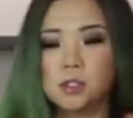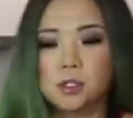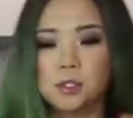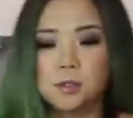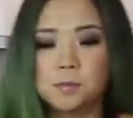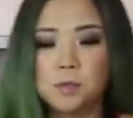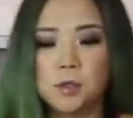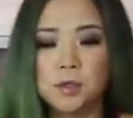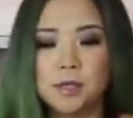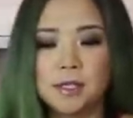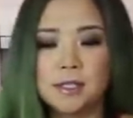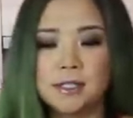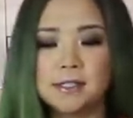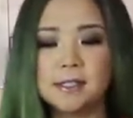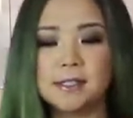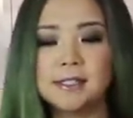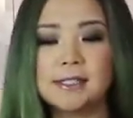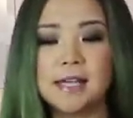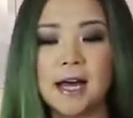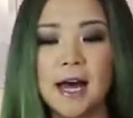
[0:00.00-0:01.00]
just put this
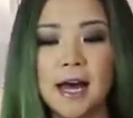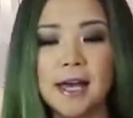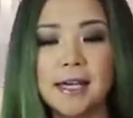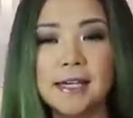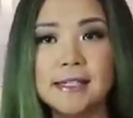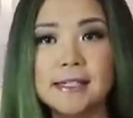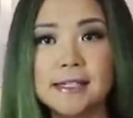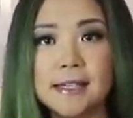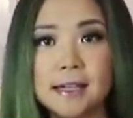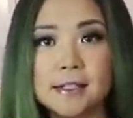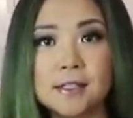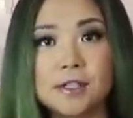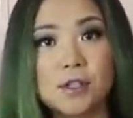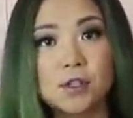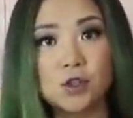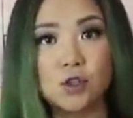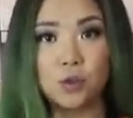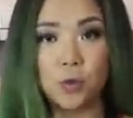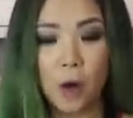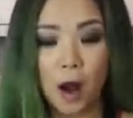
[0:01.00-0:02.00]
aside. That's
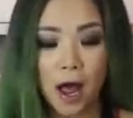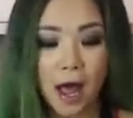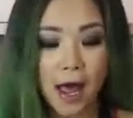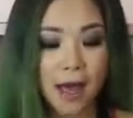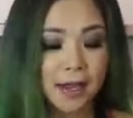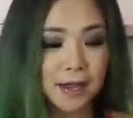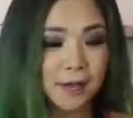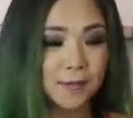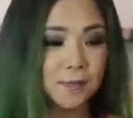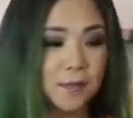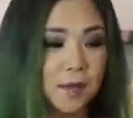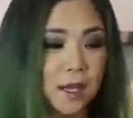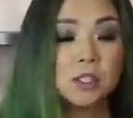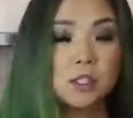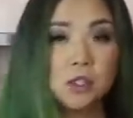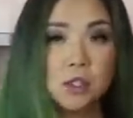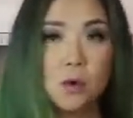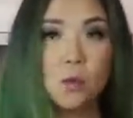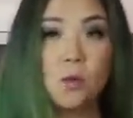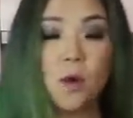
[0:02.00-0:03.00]
the dry.
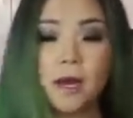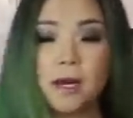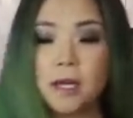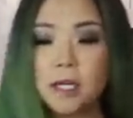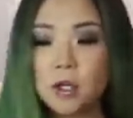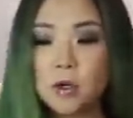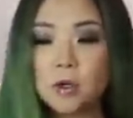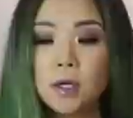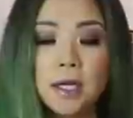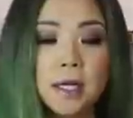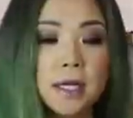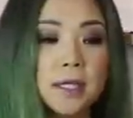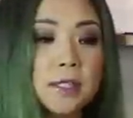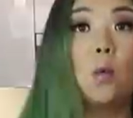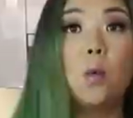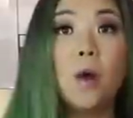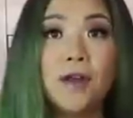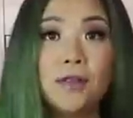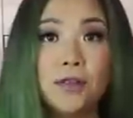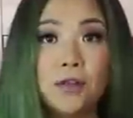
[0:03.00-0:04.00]
So wet ingredients,
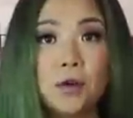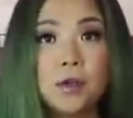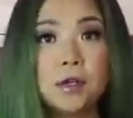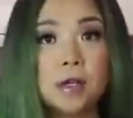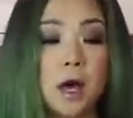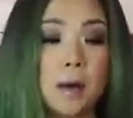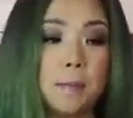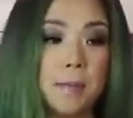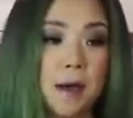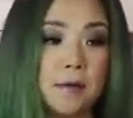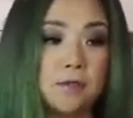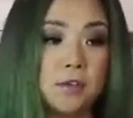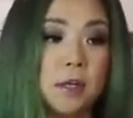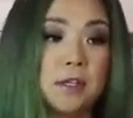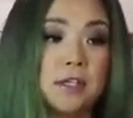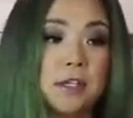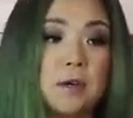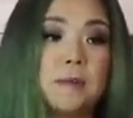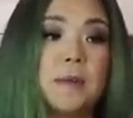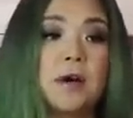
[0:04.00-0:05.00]
one third cup of
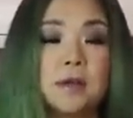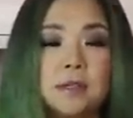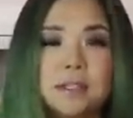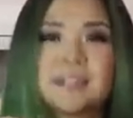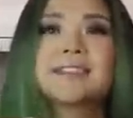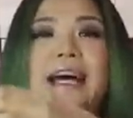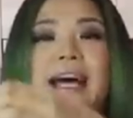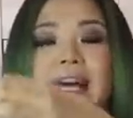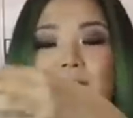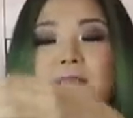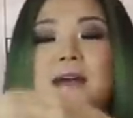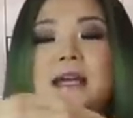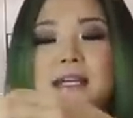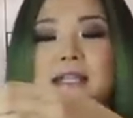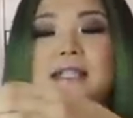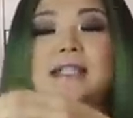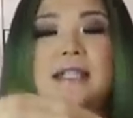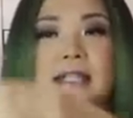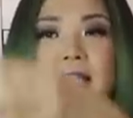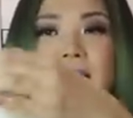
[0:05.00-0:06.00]
non-dairy milk. I
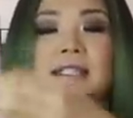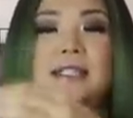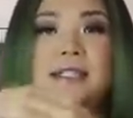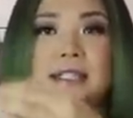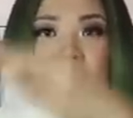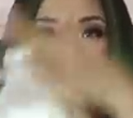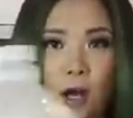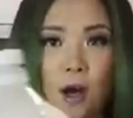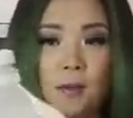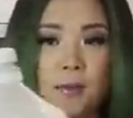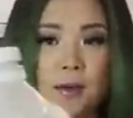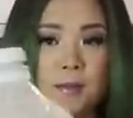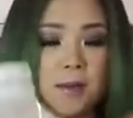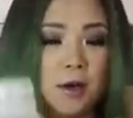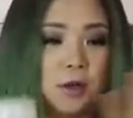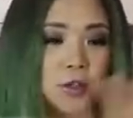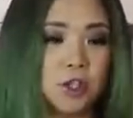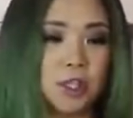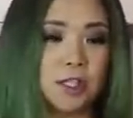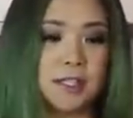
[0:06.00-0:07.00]
made this almond
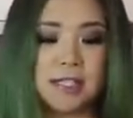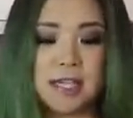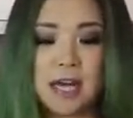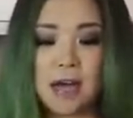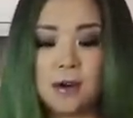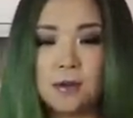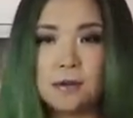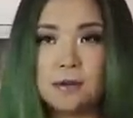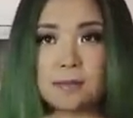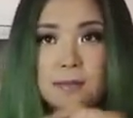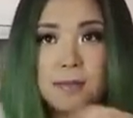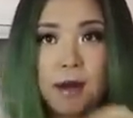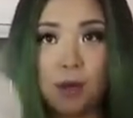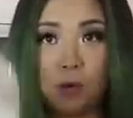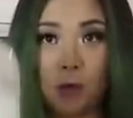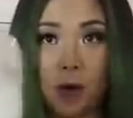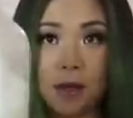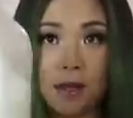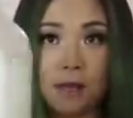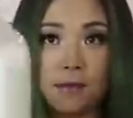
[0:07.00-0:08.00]
milk just now. By
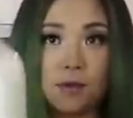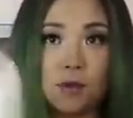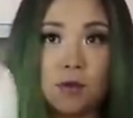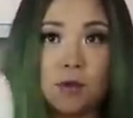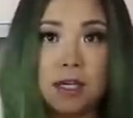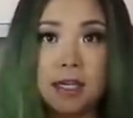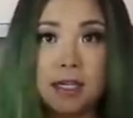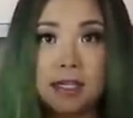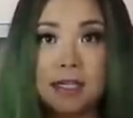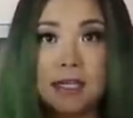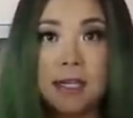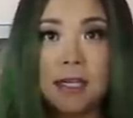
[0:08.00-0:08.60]
the way, if you need